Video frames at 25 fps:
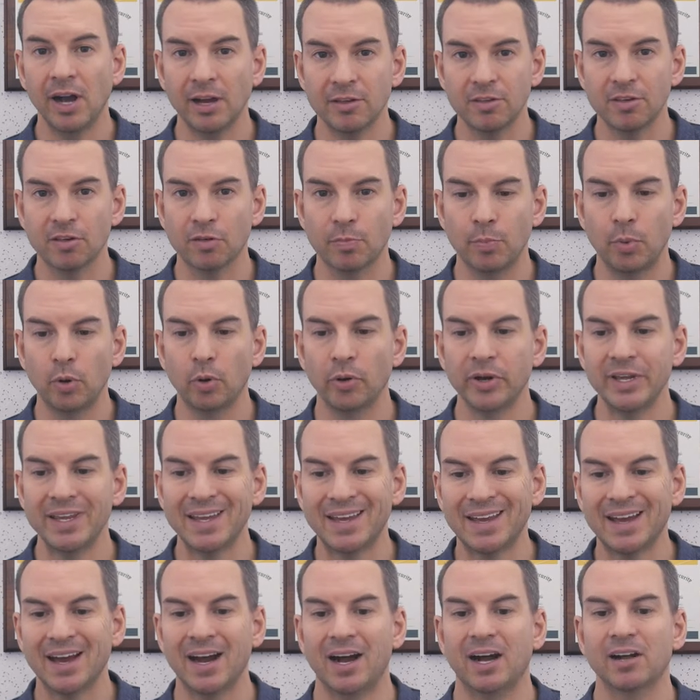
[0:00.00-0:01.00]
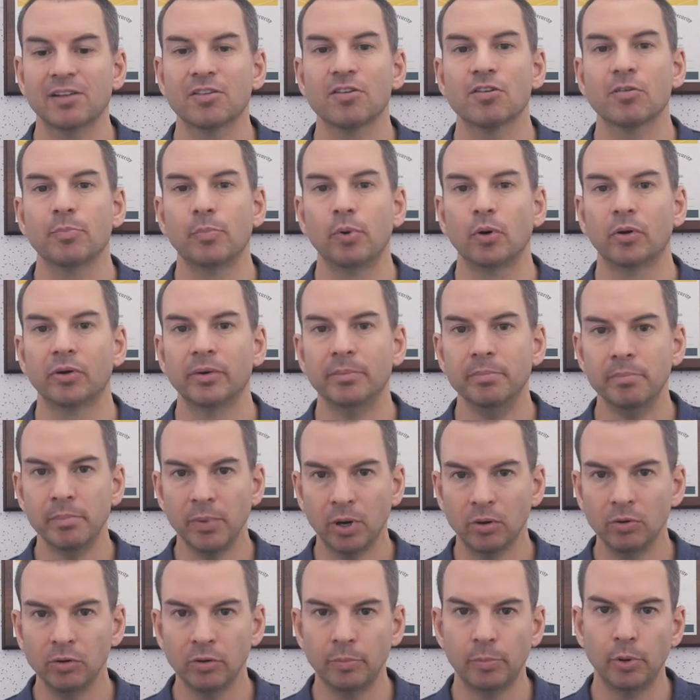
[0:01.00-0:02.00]
access point can support
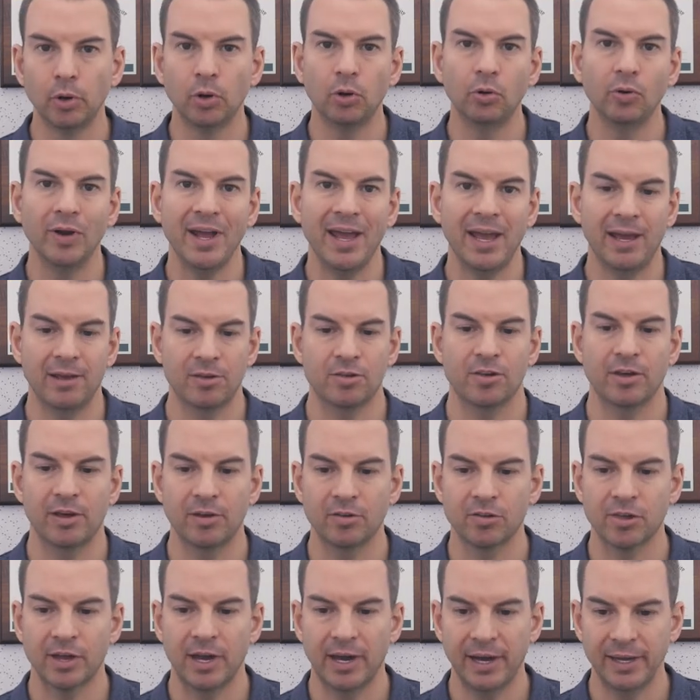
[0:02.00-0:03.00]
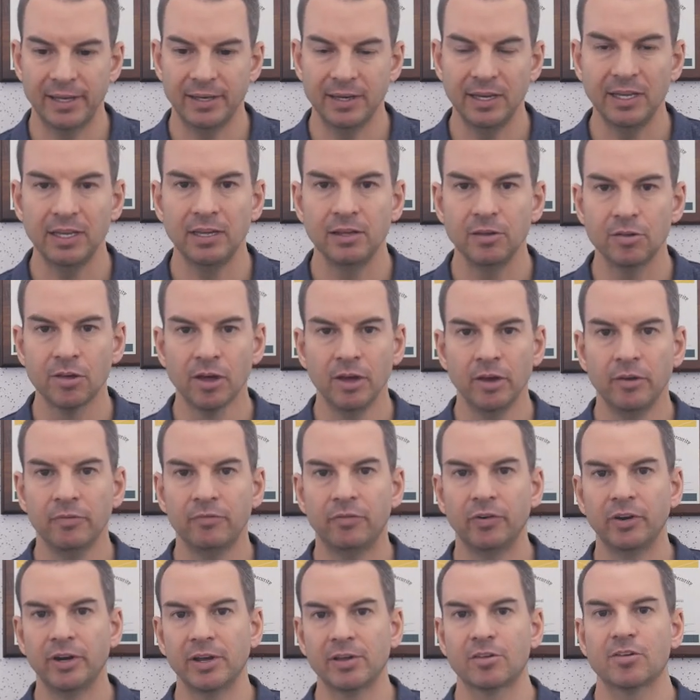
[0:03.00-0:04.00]
multiple SSIDs,
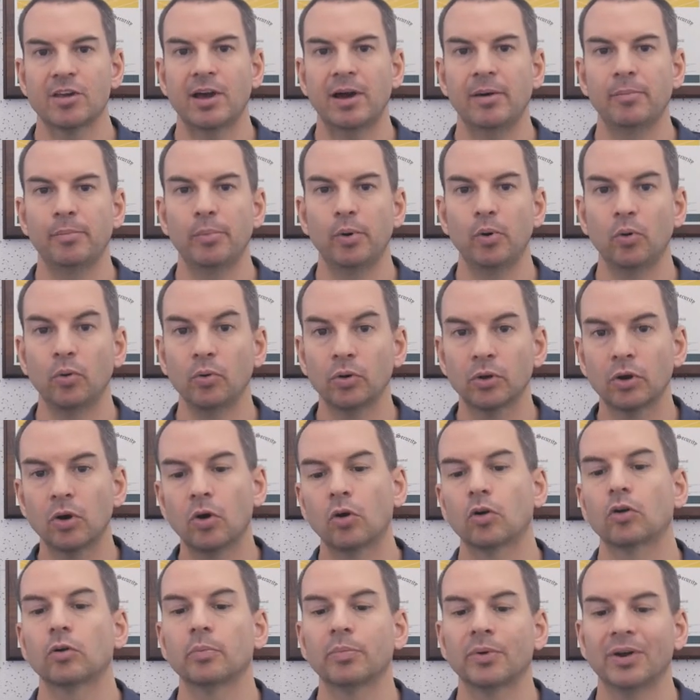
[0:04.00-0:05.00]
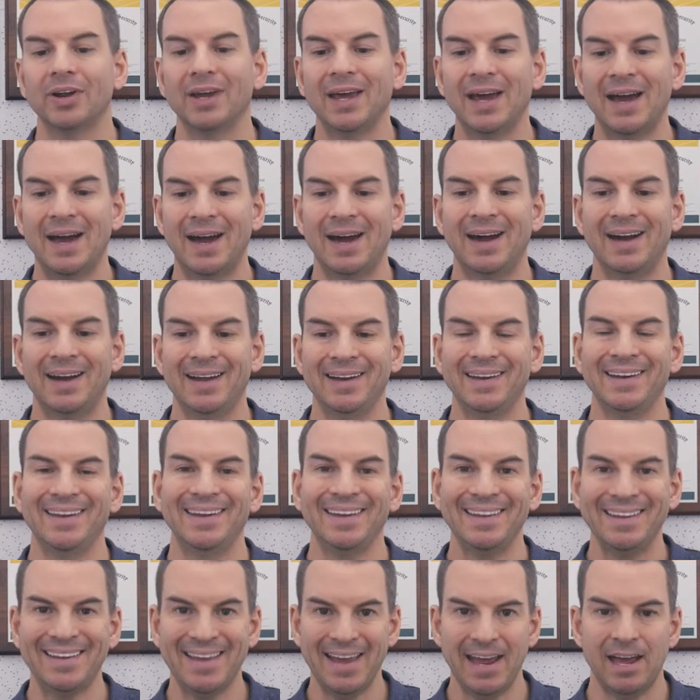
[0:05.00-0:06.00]
for example, corporate and
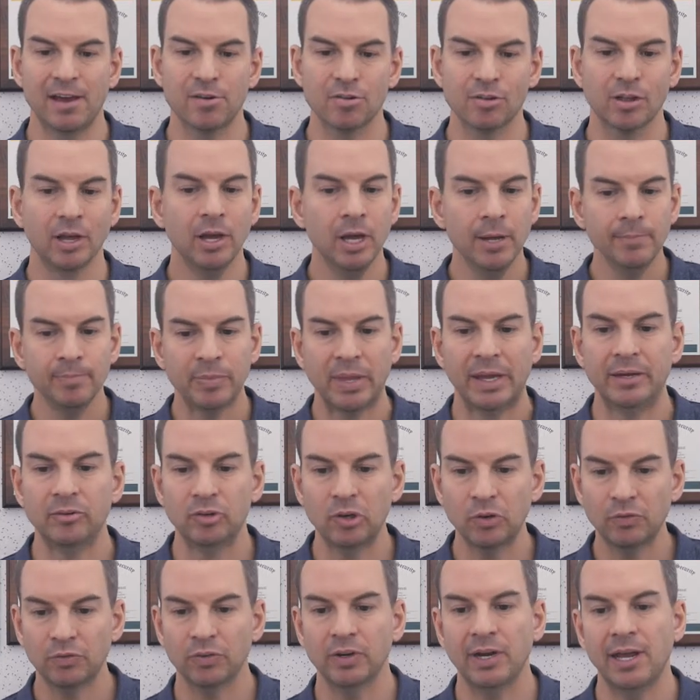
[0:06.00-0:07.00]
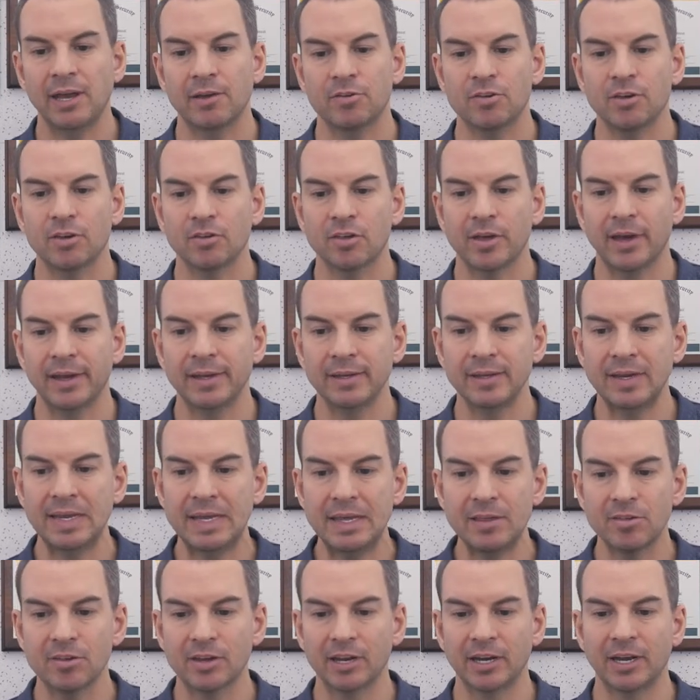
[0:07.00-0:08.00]
guest. And different
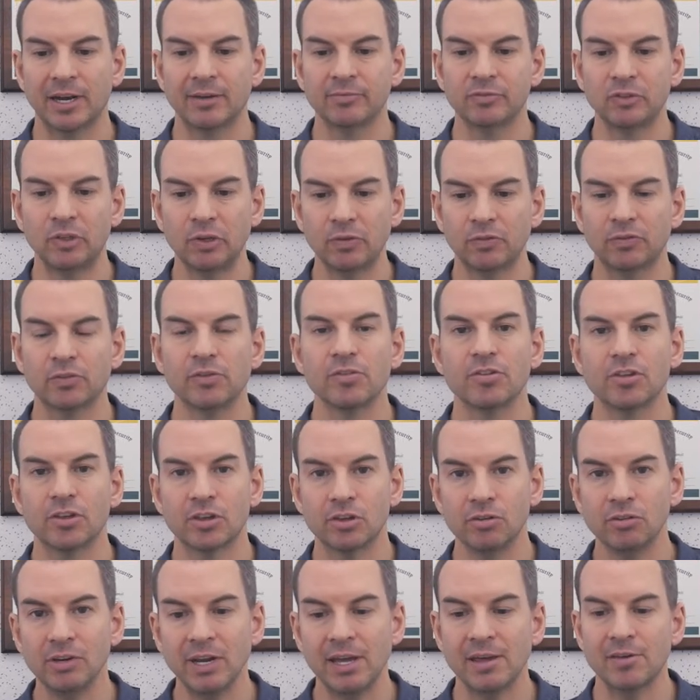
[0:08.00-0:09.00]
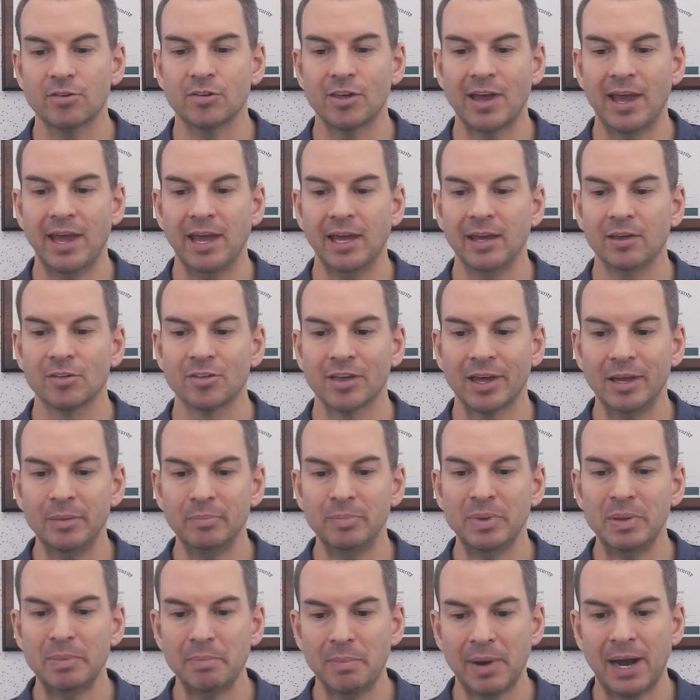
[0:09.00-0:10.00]
SSIDs can have different security settings and
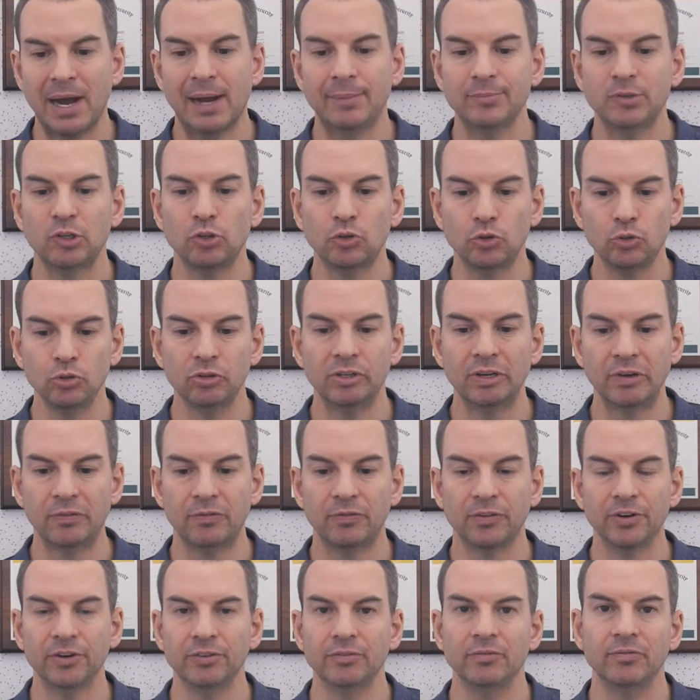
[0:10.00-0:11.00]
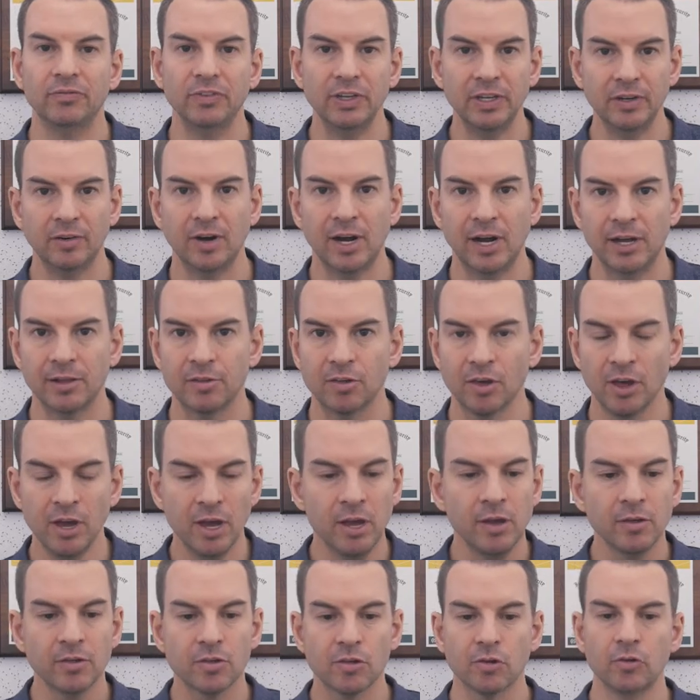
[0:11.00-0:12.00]
be mapped to different VLANs.
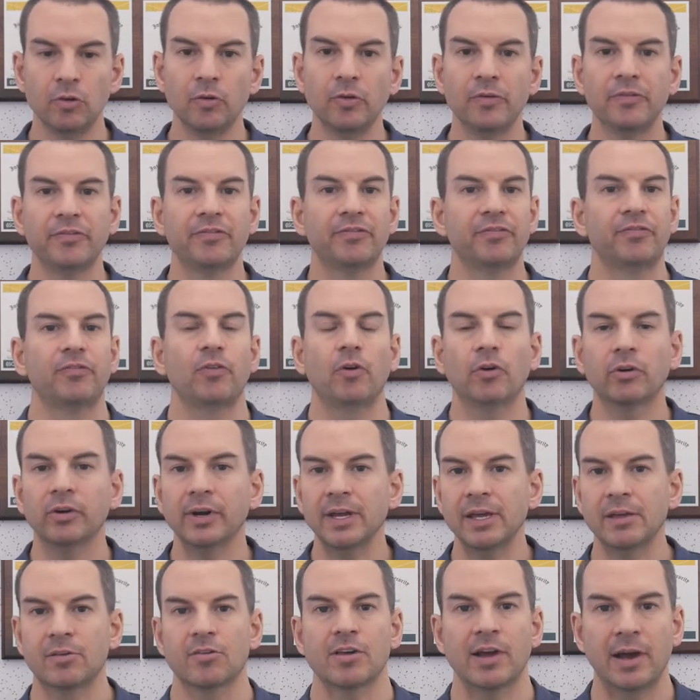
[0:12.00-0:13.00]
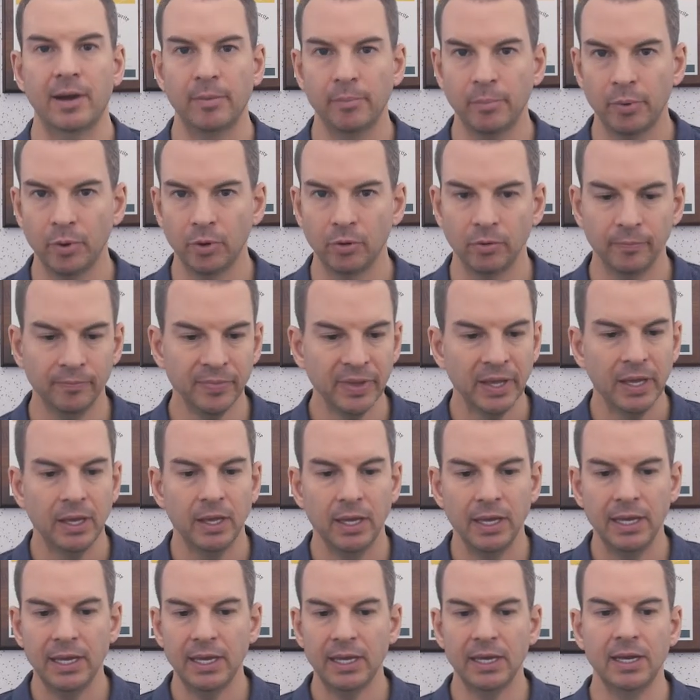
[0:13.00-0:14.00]
So, for example,
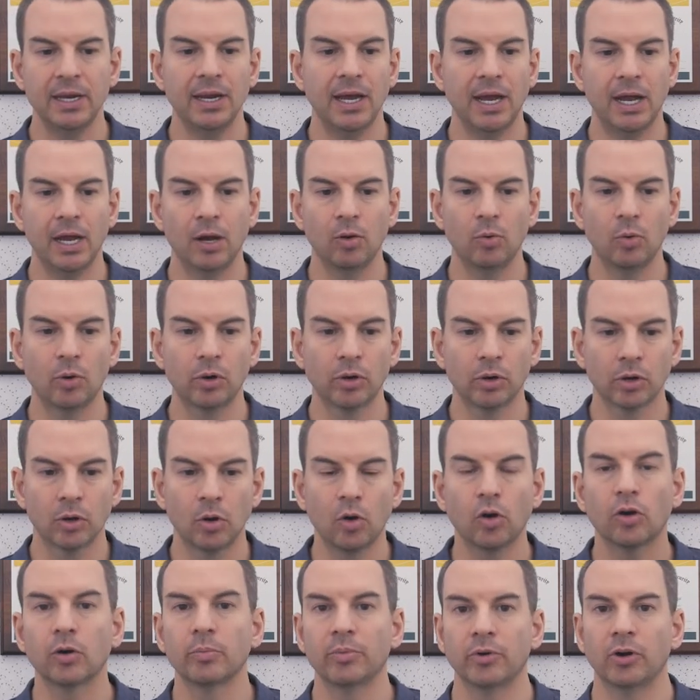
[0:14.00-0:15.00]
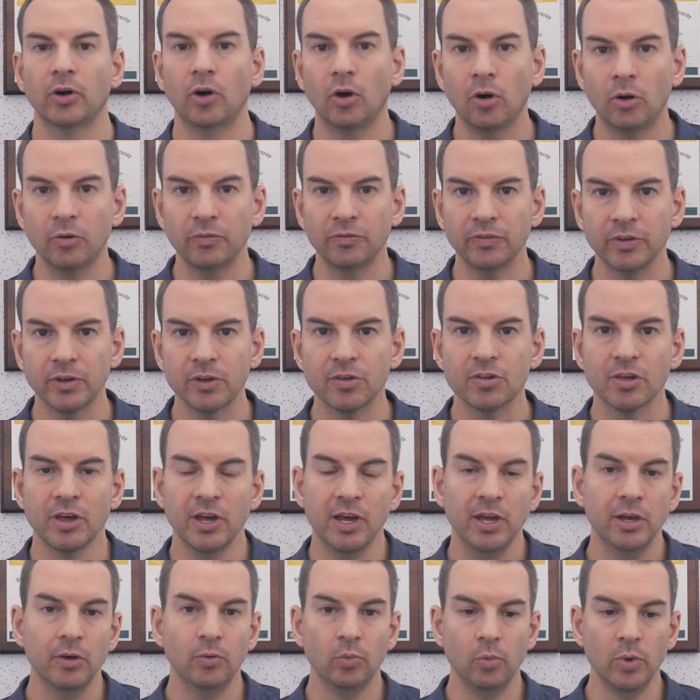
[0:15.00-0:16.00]
in our corporate office,
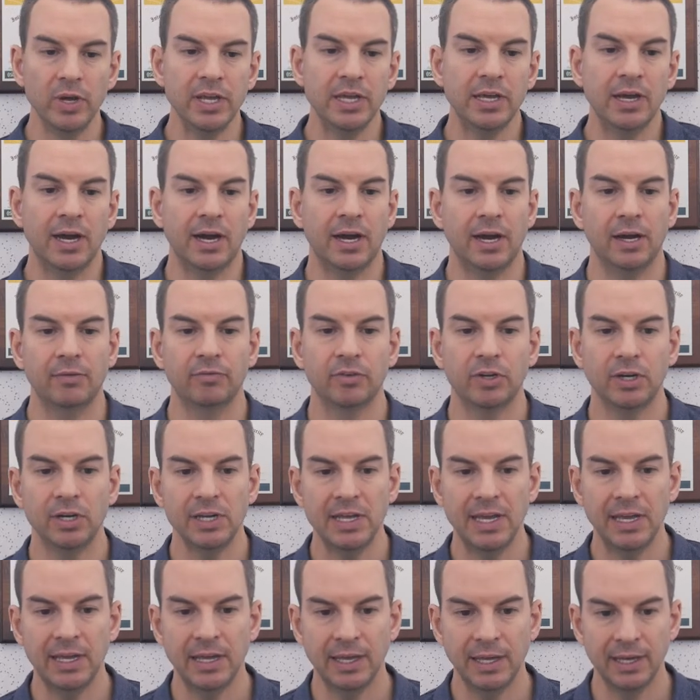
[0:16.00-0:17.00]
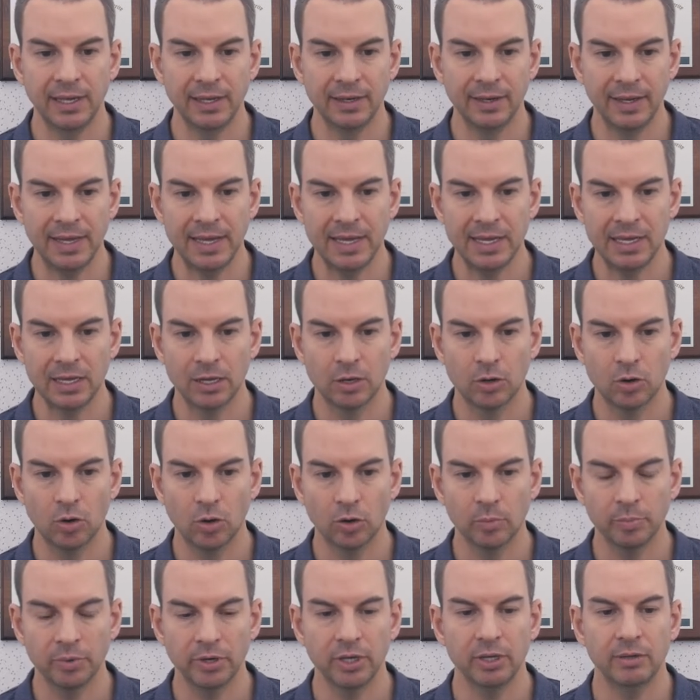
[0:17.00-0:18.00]
we have created a
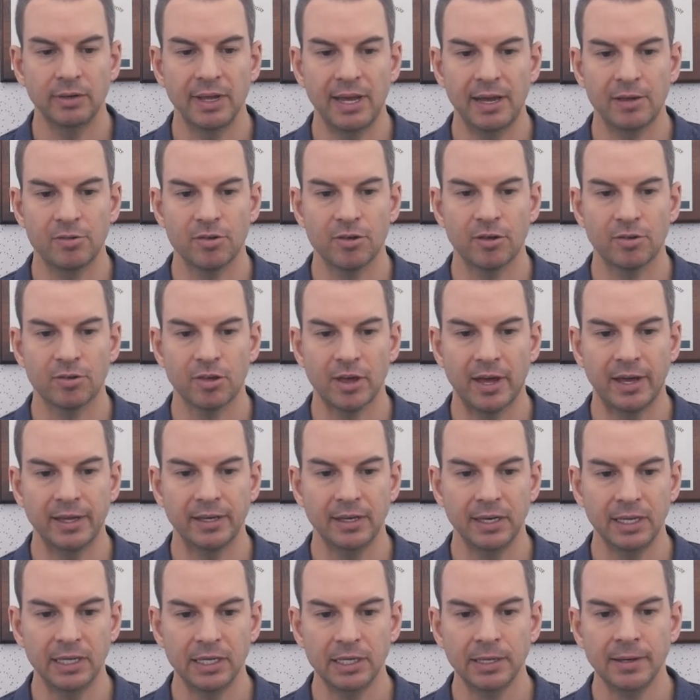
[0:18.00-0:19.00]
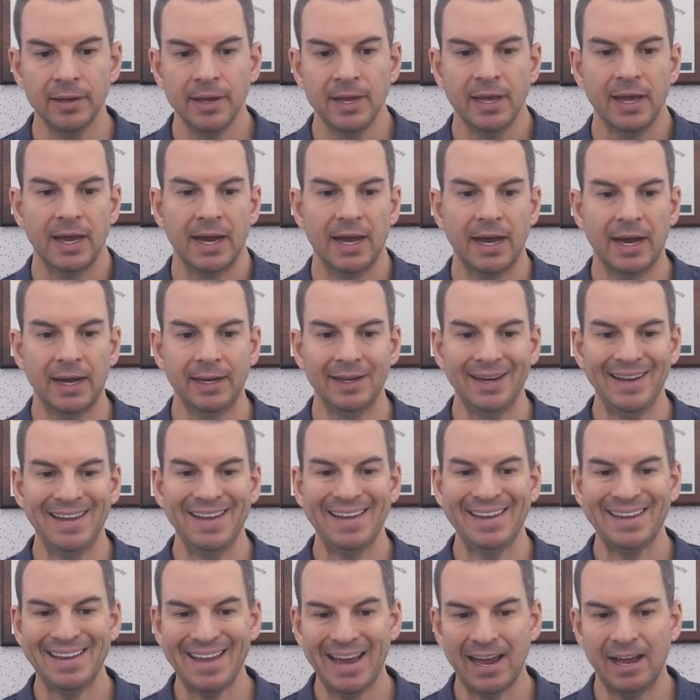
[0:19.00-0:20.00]
corporate SSID and
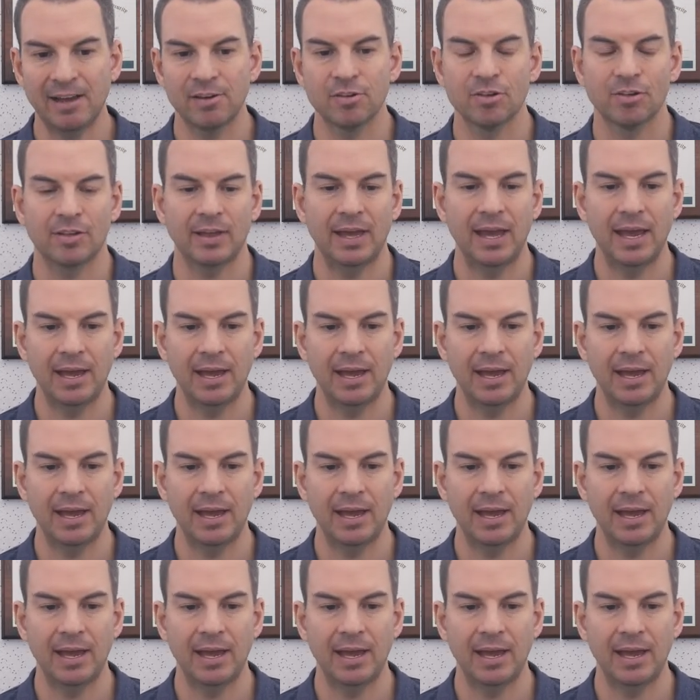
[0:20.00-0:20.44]
a guest